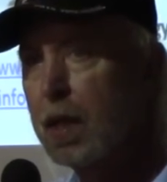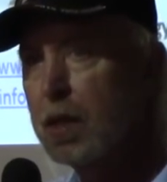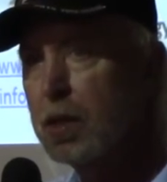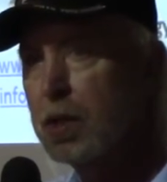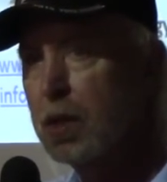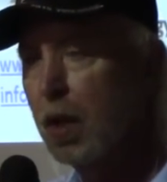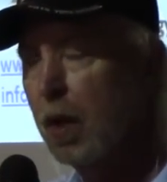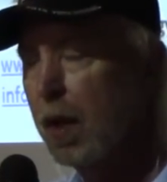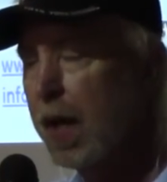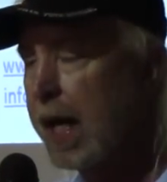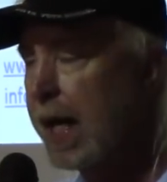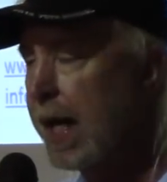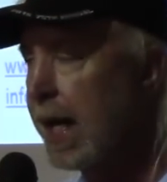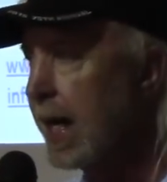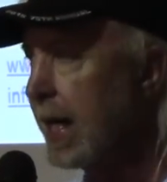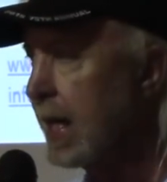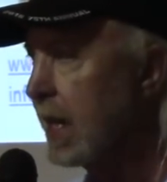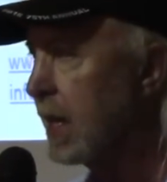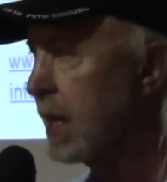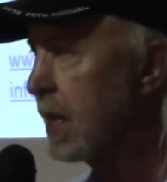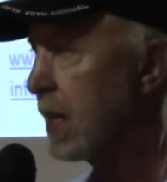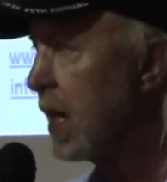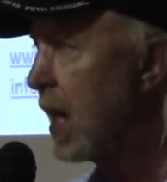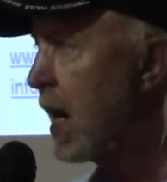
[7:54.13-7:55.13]
So I
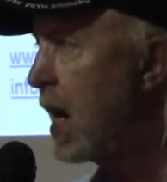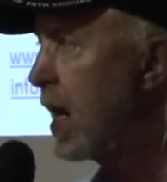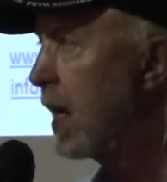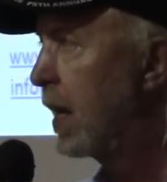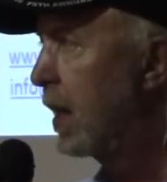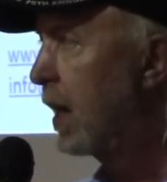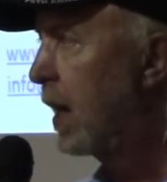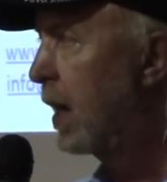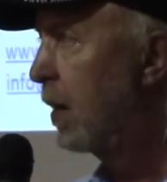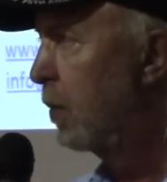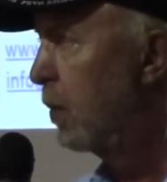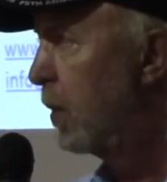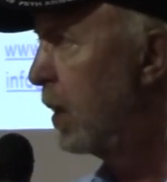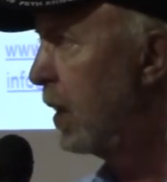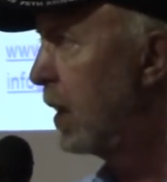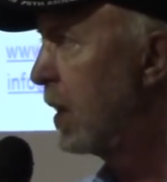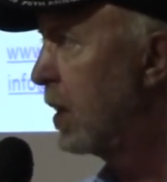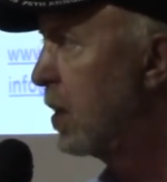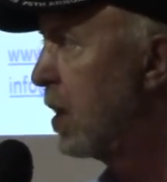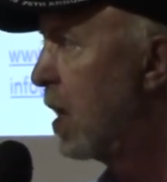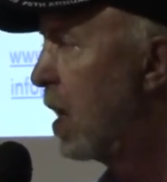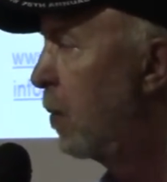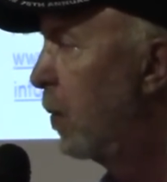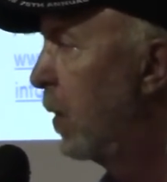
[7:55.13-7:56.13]

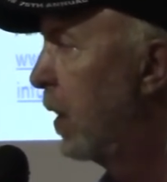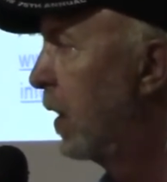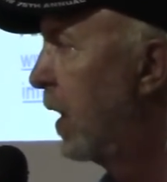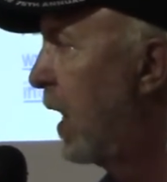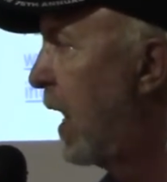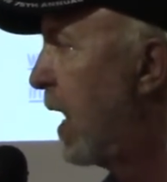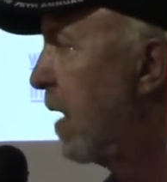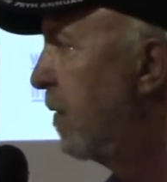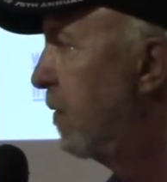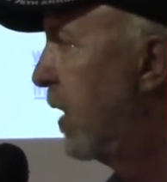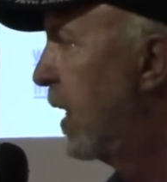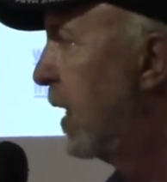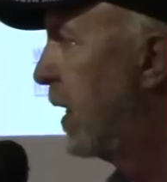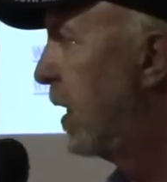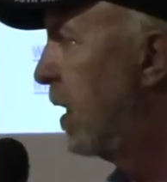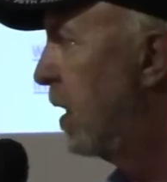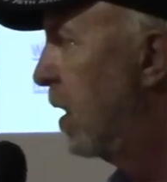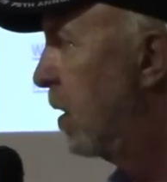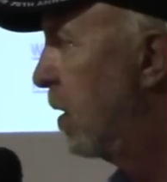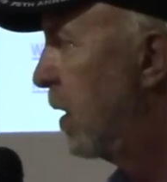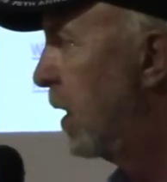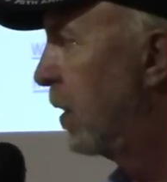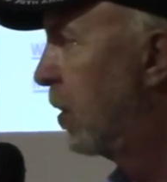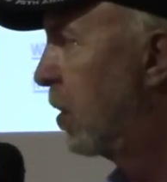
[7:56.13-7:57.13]
really thought we could have that
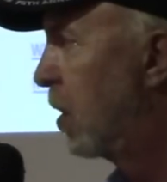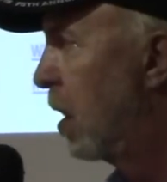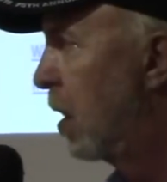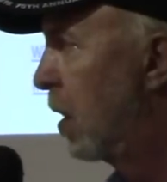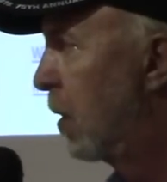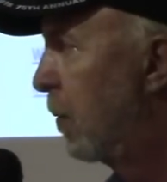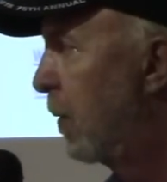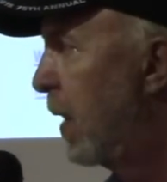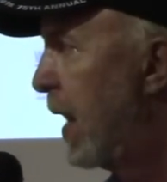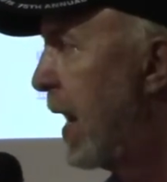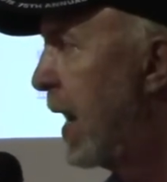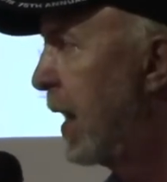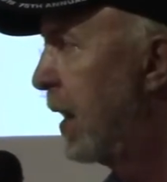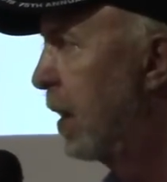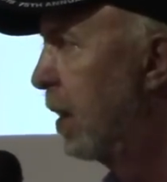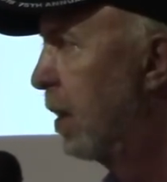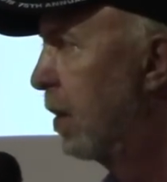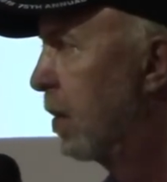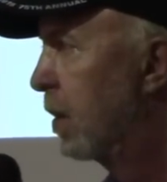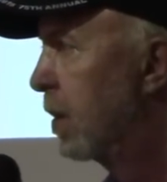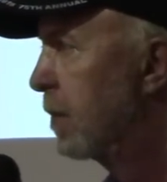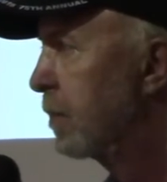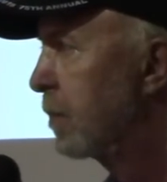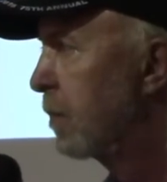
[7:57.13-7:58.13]
here in
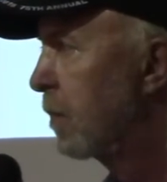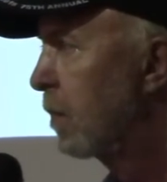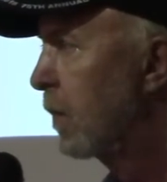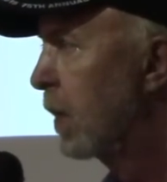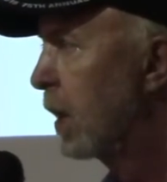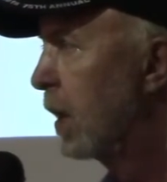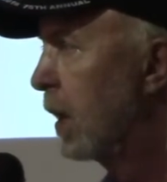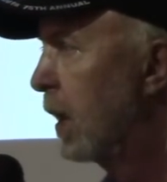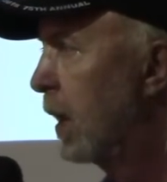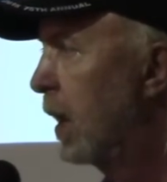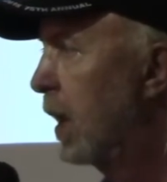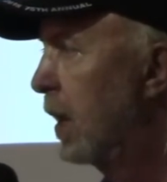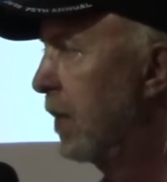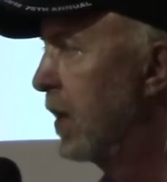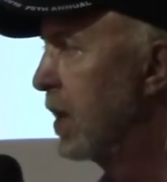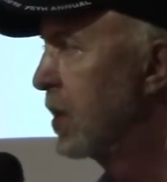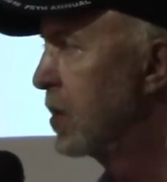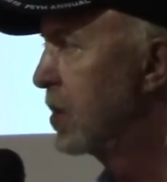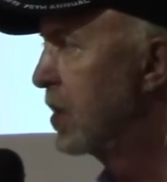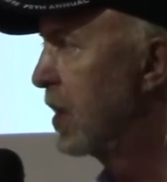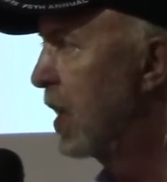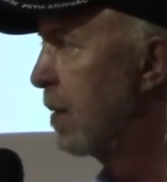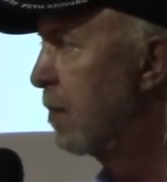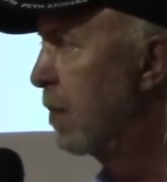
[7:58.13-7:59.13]
Colorado
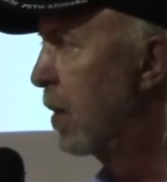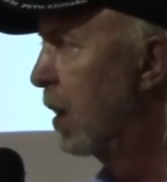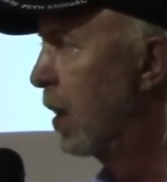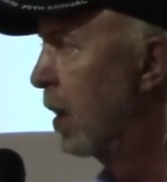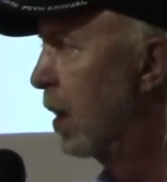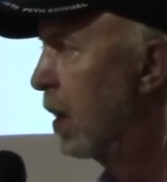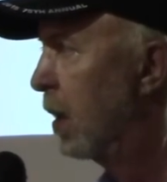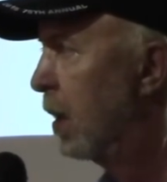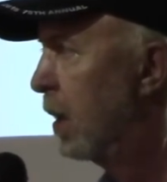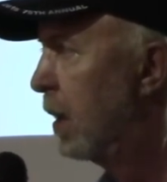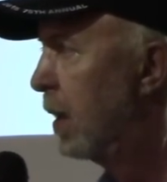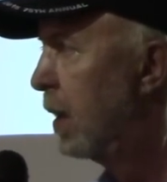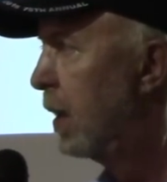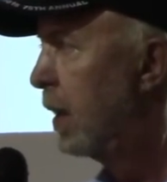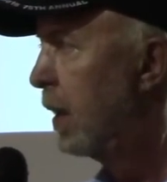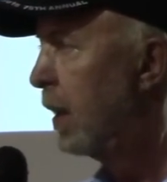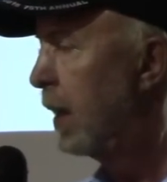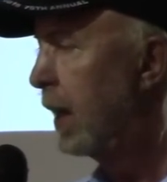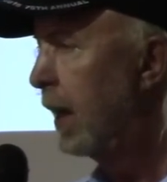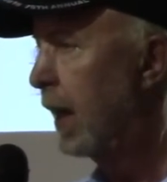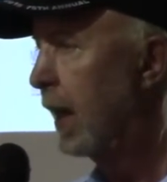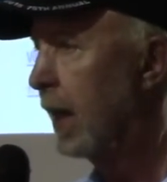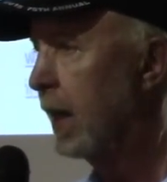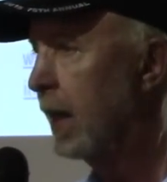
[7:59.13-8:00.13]
this summer,
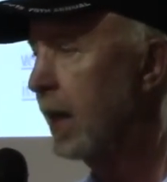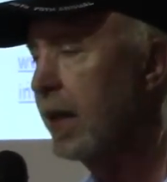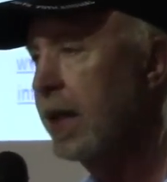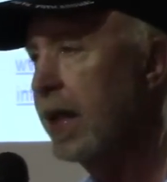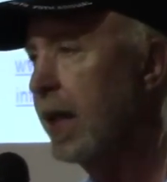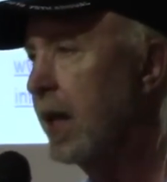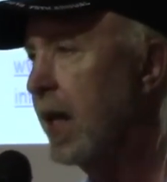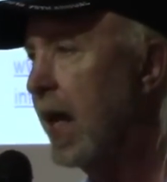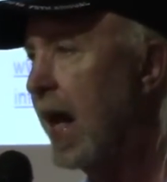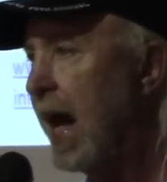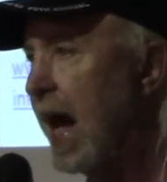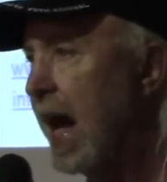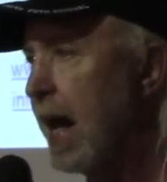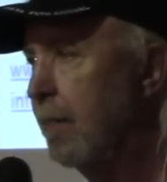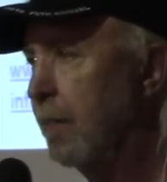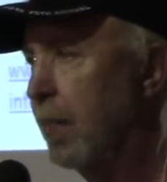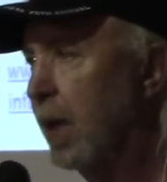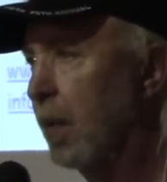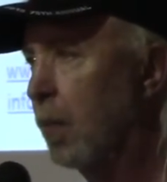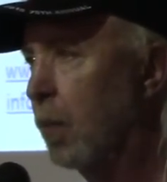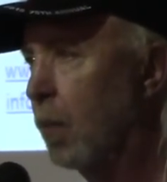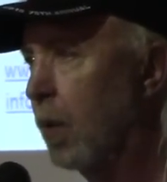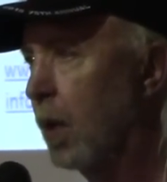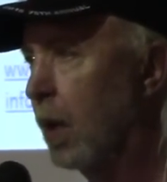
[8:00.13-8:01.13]
and it didn't
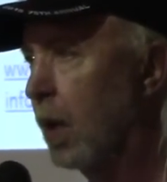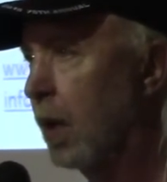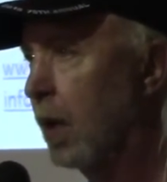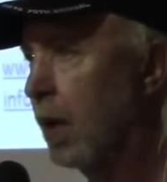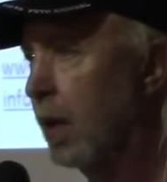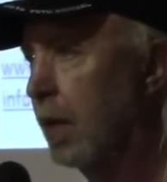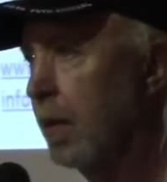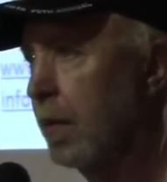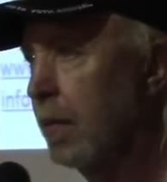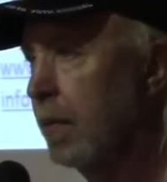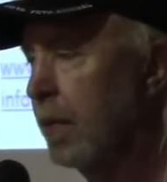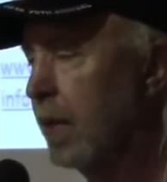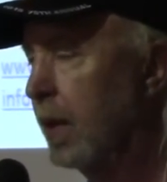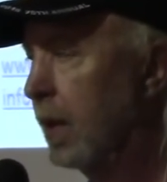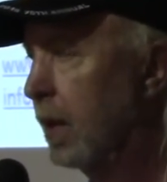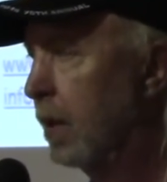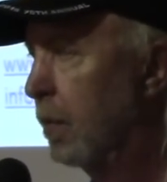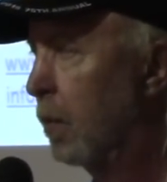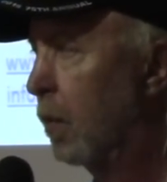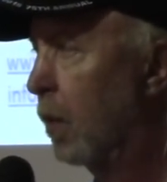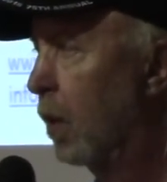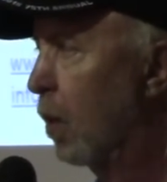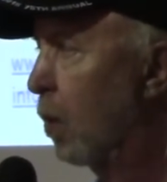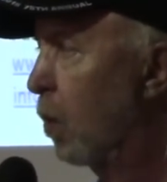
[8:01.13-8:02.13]
happen. We're
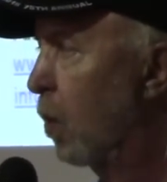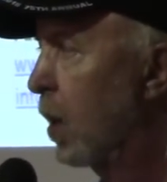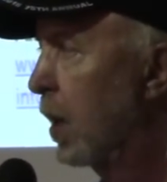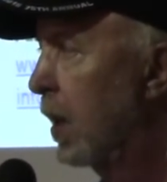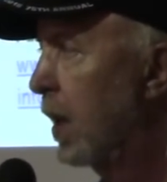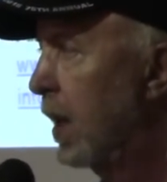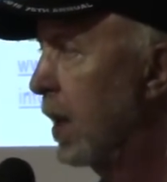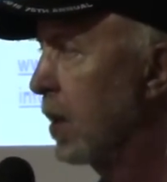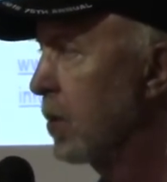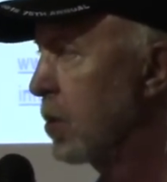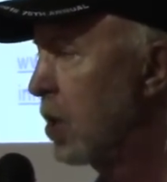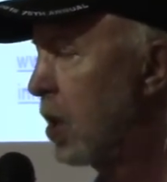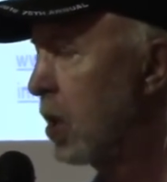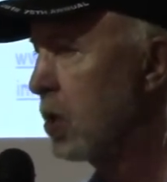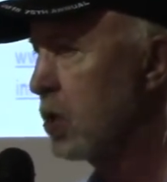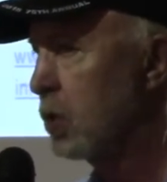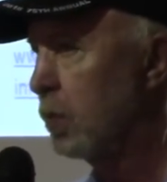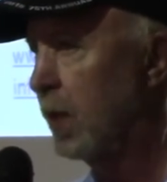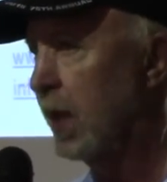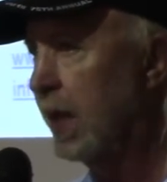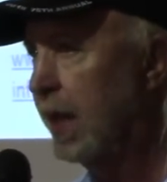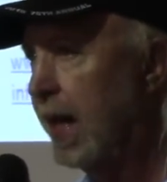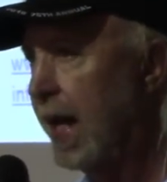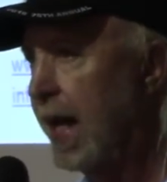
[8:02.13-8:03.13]
working as hard
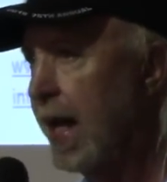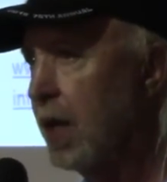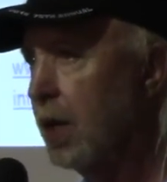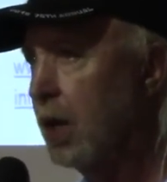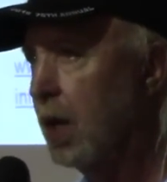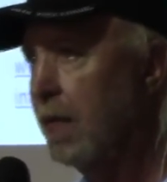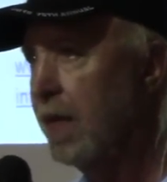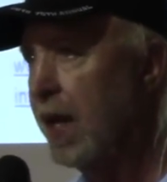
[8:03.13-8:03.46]
as we can